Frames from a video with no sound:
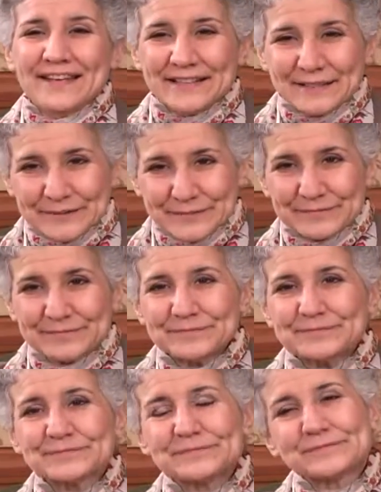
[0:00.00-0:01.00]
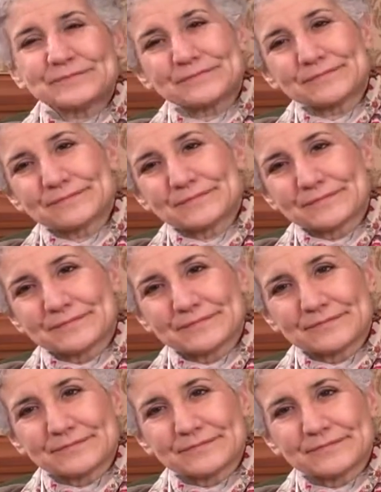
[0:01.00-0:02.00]
Could you tell us who were
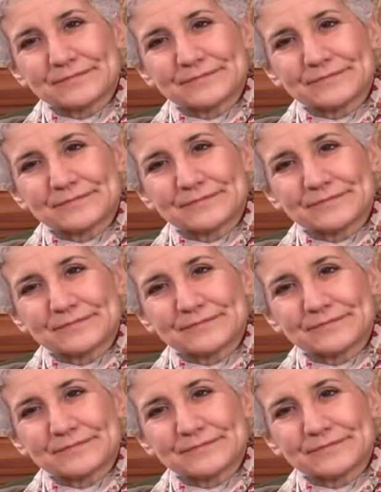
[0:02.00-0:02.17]
some of the other